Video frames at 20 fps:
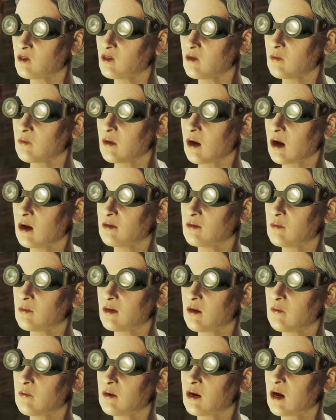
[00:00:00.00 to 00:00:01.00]
pressure
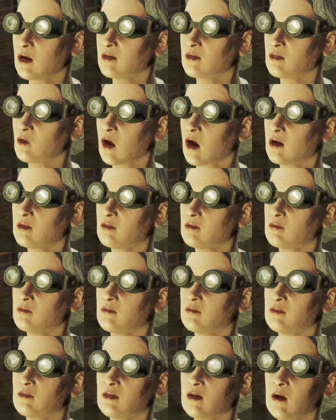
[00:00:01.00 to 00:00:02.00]
must be applied to our
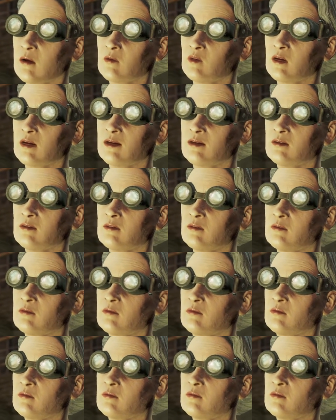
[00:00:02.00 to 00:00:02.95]
test subjects.